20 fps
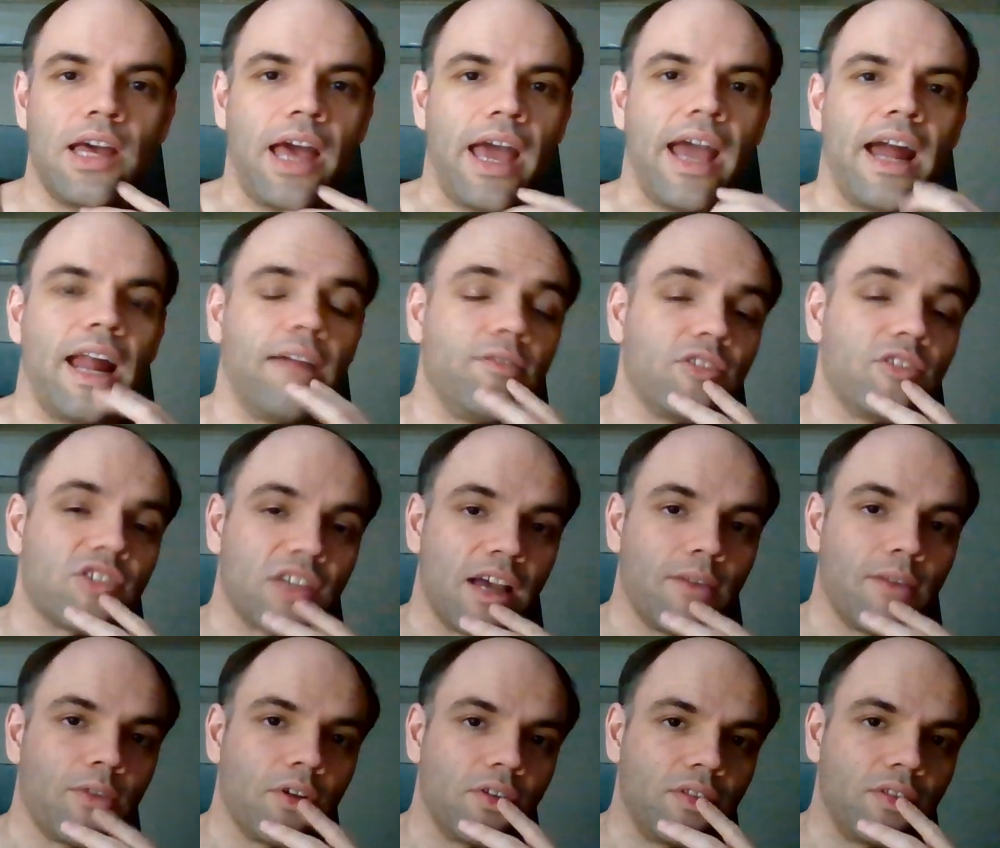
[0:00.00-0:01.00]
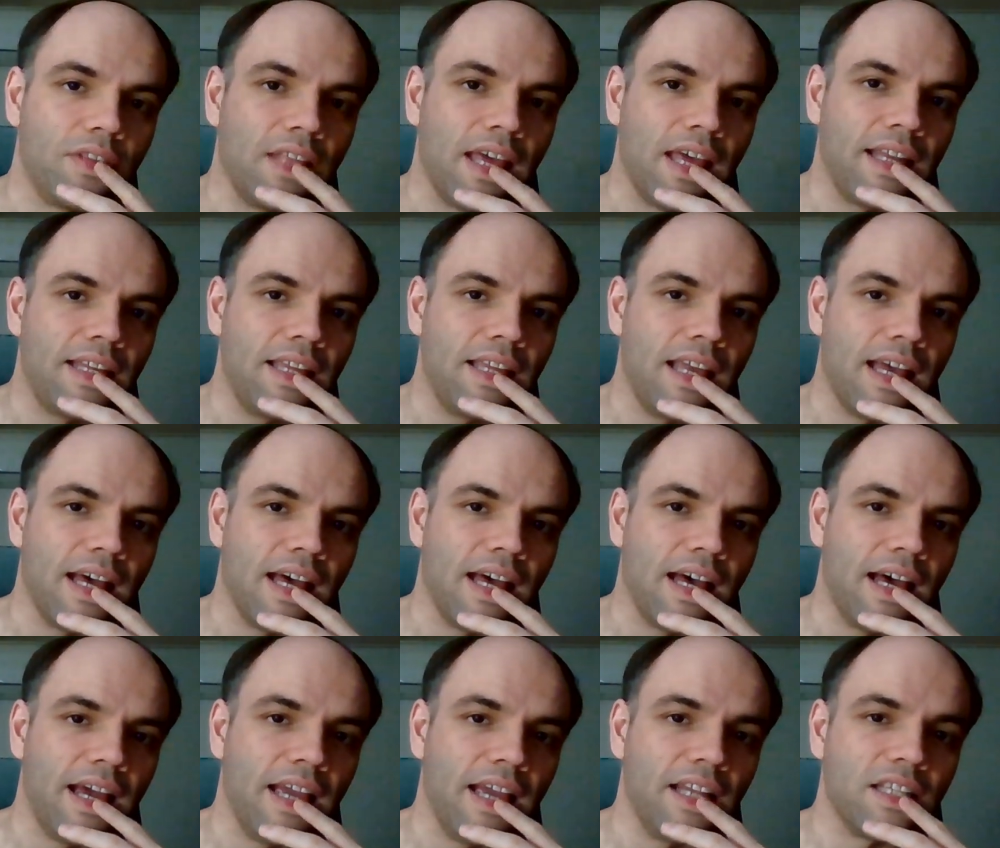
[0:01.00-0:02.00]
And I've discovered that
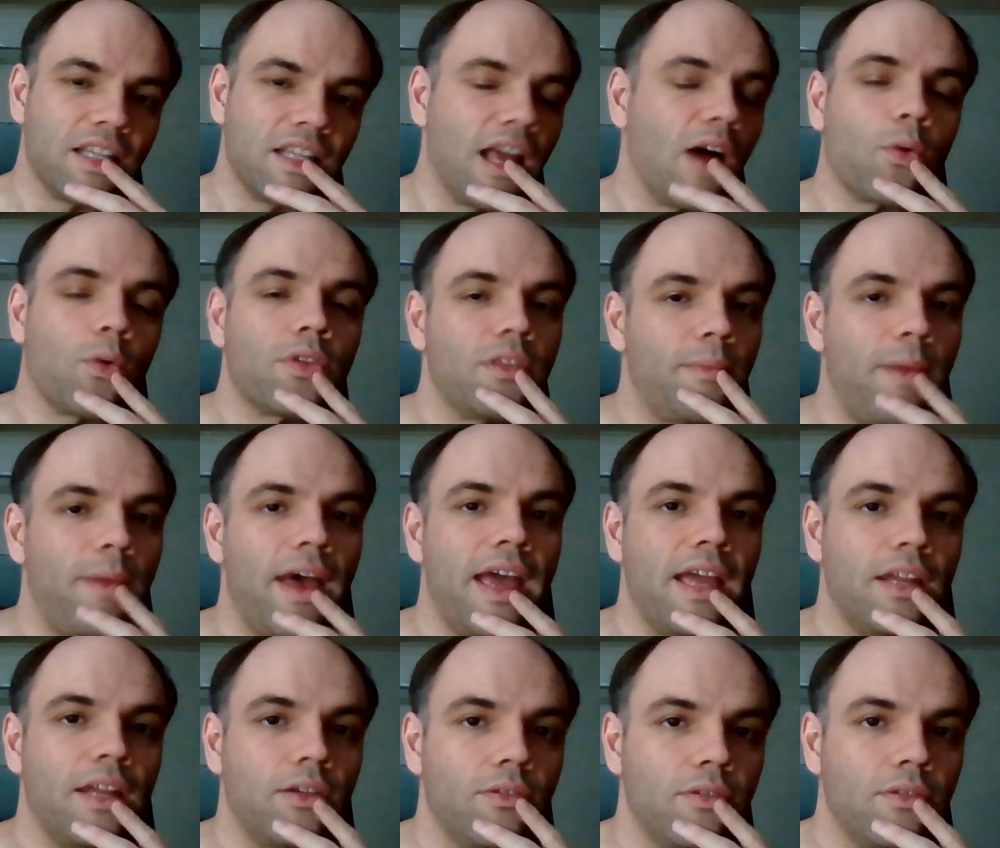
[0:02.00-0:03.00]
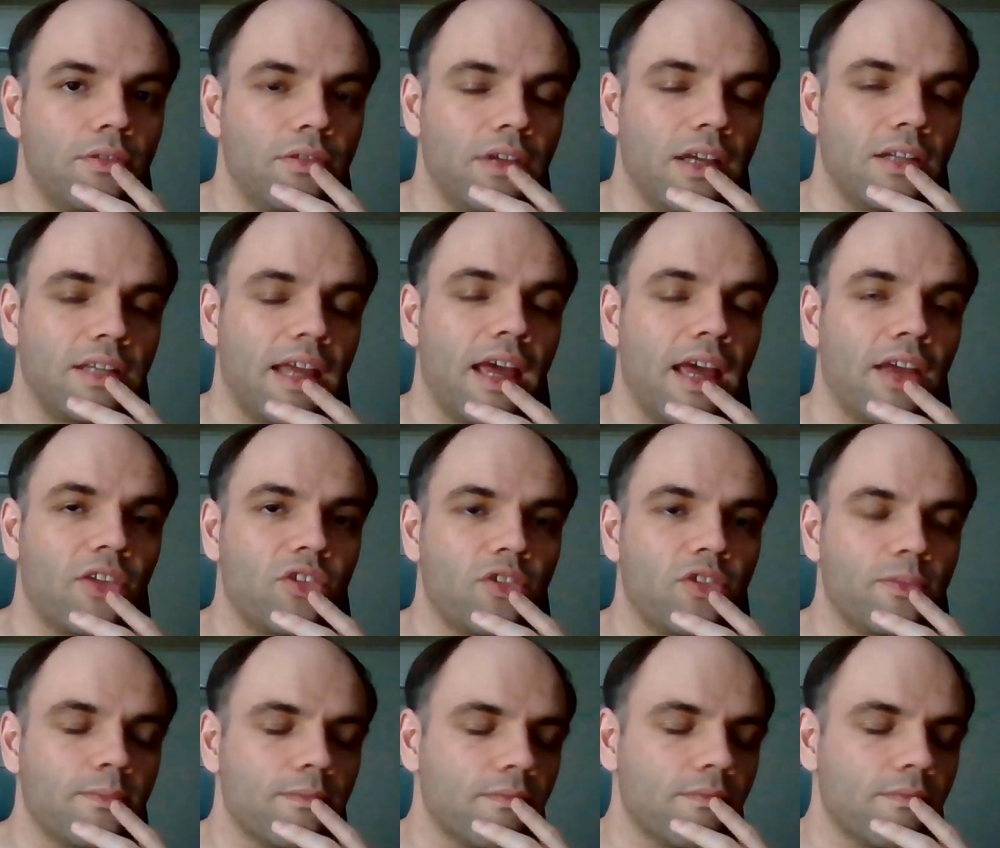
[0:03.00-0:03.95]
it is not worth the pain it takes.